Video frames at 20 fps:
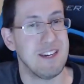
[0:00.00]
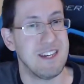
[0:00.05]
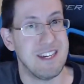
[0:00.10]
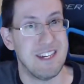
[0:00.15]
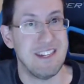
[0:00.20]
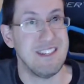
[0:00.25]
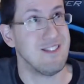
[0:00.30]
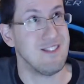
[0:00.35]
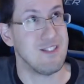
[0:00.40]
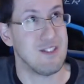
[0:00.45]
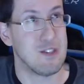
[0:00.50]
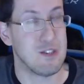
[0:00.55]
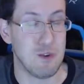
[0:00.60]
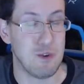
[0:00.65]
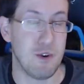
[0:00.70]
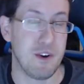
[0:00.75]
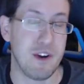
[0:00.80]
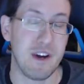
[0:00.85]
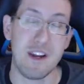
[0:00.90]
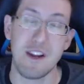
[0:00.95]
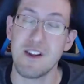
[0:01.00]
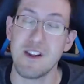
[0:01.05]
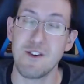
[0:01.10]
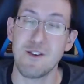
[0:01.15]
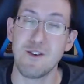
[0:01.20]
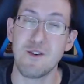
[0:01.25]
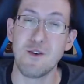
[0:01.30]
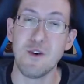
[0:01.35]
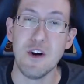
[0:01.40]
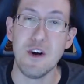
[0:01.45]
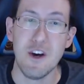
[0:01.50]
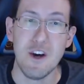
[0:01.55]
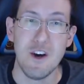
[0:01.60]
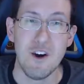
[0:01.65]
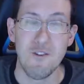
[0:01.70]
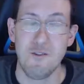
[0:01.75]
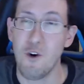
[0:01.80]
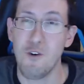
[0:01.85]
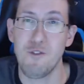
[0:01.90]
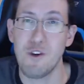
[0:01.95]
As usual, we're gonna do
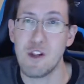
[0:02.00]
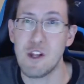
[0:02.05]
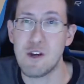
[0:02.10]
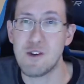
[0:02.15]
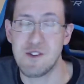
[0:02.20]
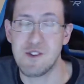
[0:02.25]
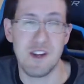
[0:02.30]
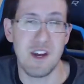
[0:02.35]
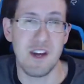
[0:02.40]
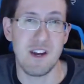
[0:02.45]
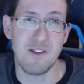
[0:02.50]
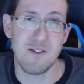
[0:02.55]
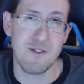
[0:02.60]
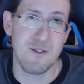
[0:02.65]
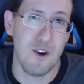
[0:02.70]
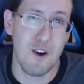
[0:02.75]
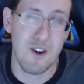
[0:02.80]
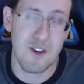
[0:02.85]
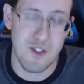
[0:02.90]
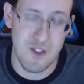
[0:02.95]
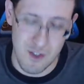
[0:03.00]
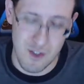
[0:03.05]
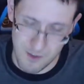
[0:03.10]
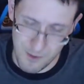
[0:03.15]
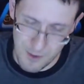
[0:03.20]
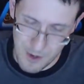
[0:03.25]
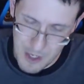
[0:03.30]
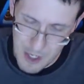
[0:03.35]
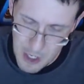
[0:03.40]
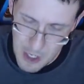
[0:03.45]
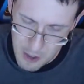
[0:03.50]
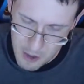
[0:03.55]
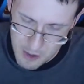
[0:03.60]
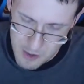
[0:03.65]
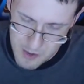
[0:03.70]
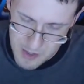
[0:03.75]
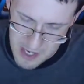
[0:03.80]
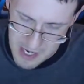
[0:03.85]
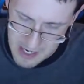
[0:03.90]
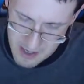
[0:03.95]
four videos today: two Dark Souls
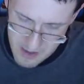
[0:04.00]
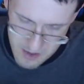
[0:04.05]
videos and